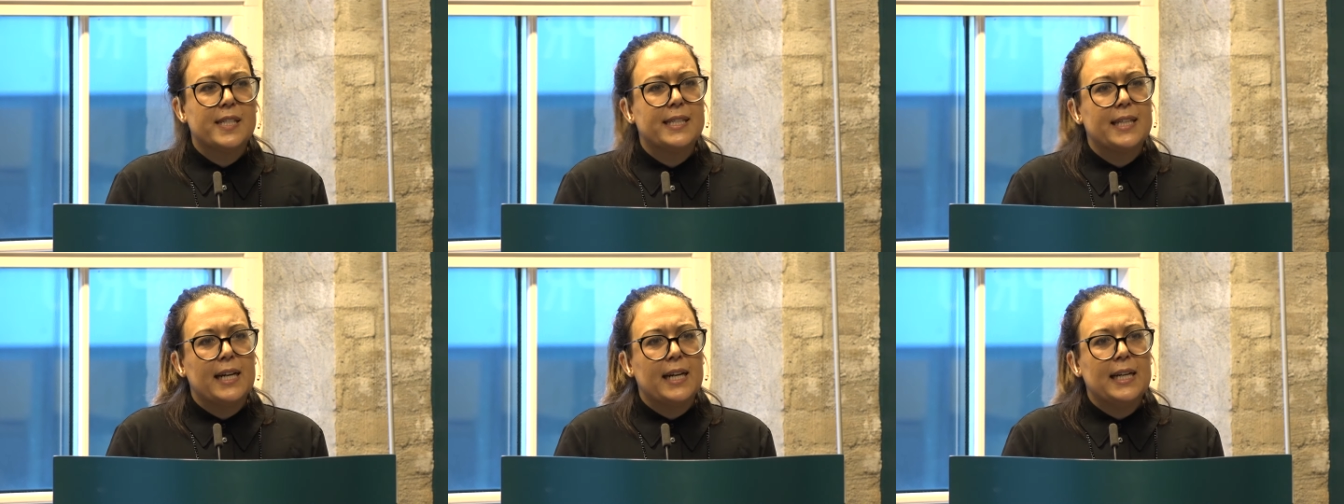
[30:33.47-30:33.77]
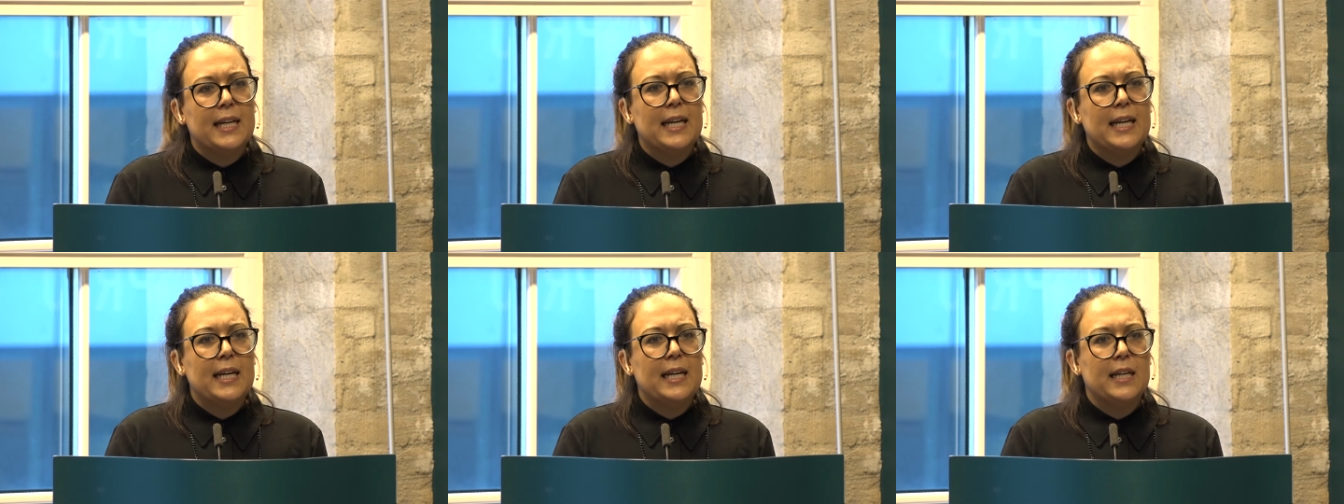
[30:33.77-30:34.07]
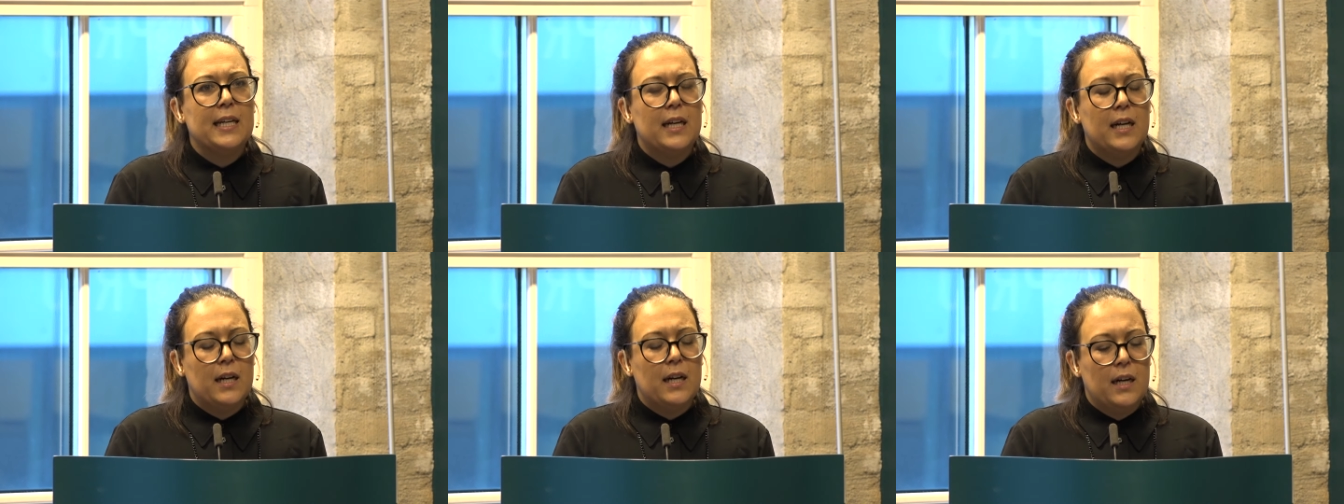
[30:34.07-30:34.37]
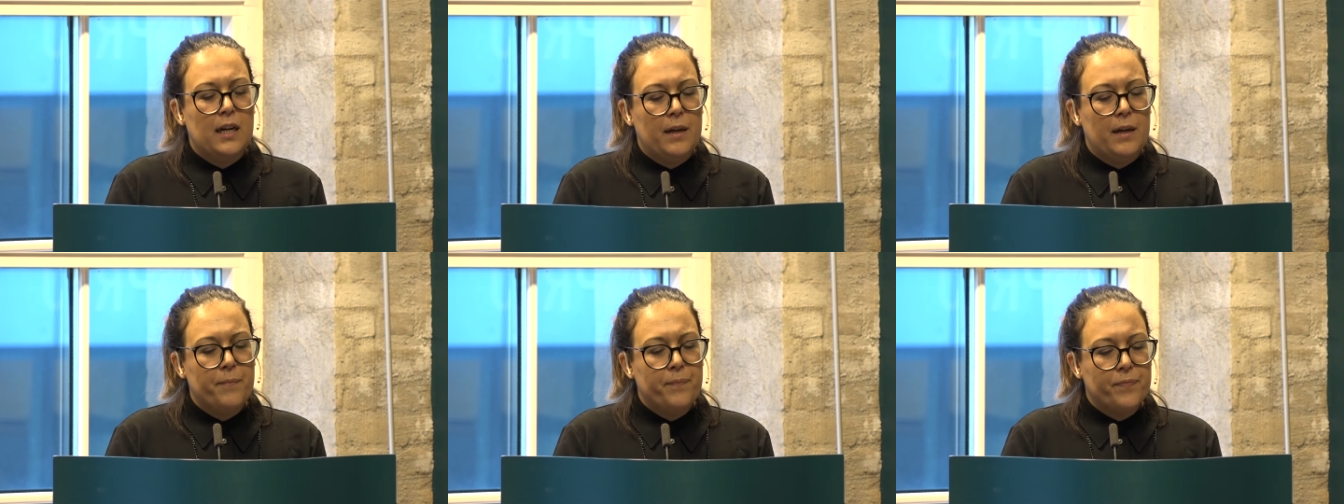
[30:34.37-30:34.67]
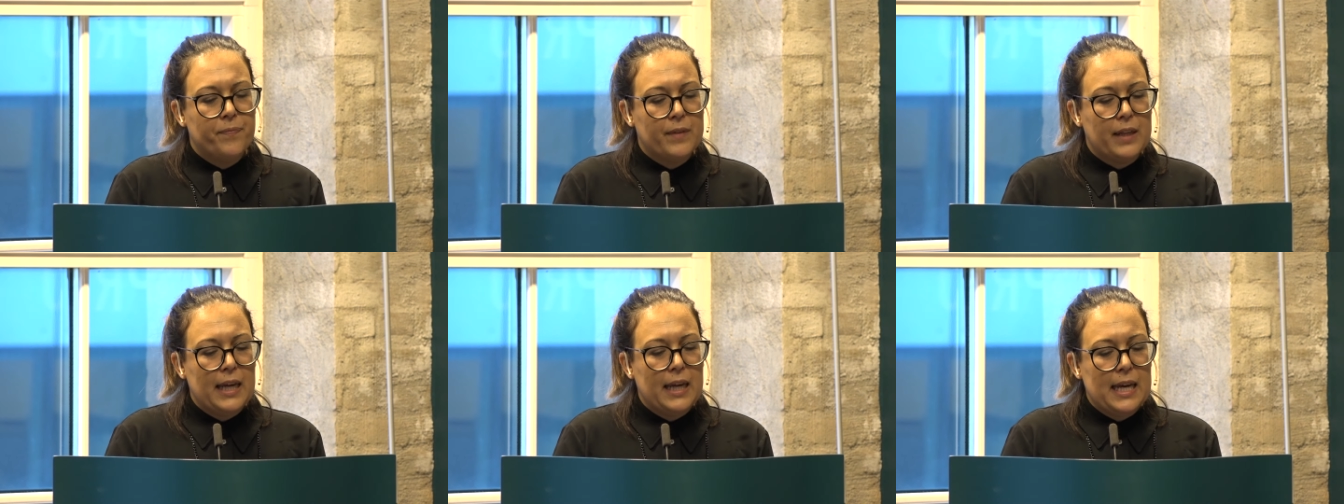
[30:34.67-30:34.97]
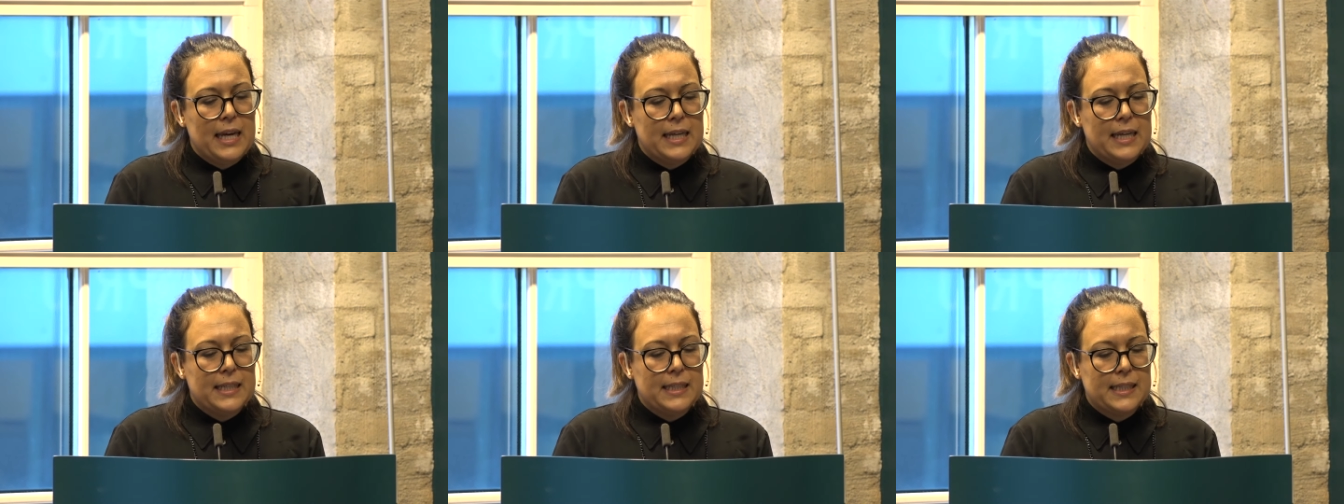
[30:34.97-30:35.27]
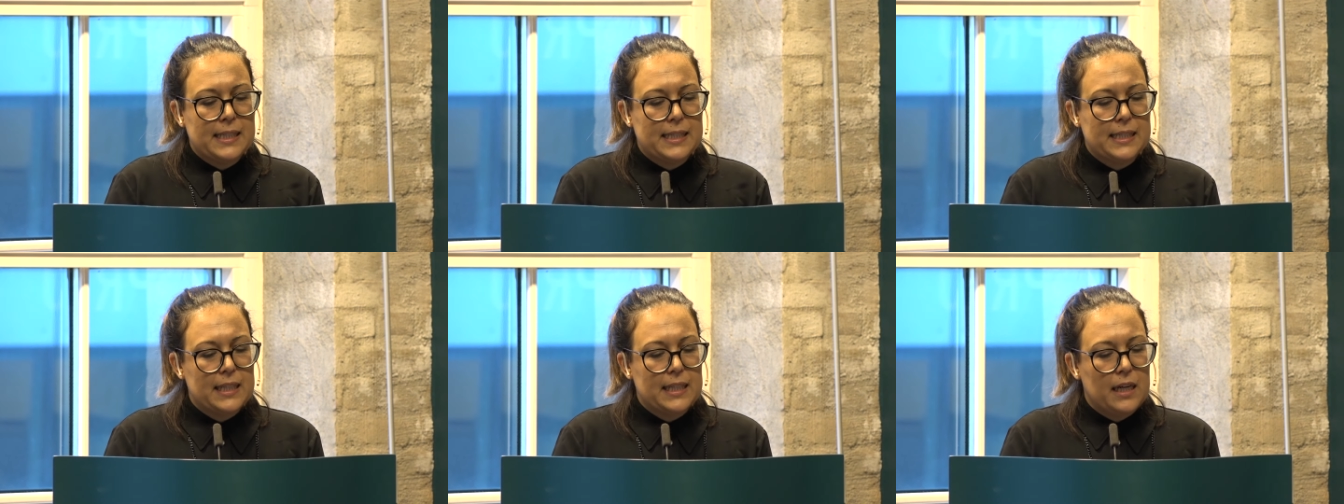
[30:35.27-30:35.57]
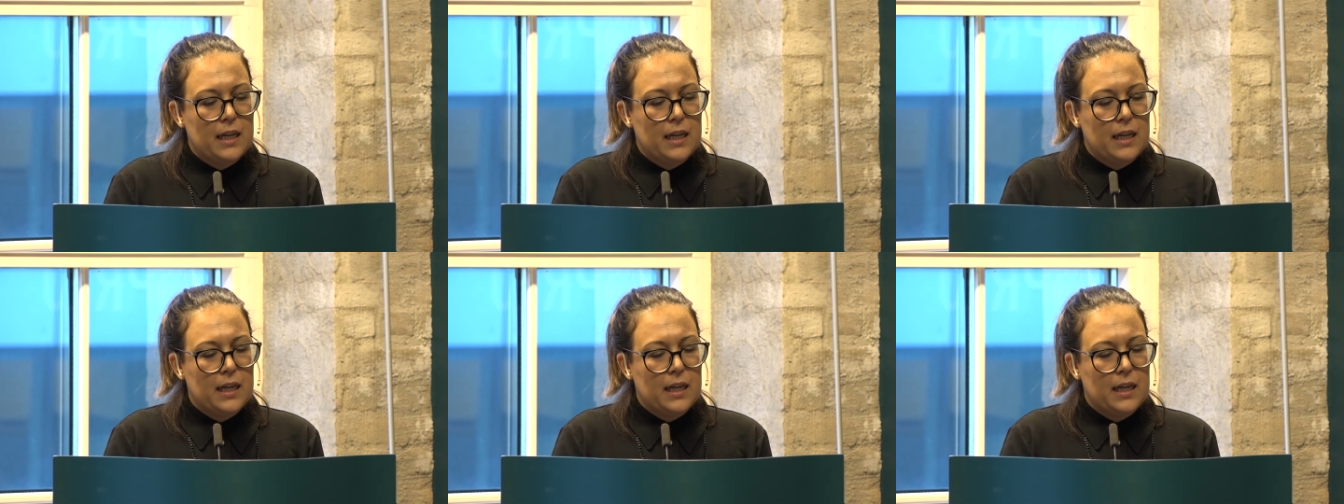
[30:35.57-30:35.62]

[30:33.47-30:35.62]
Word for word: study um, is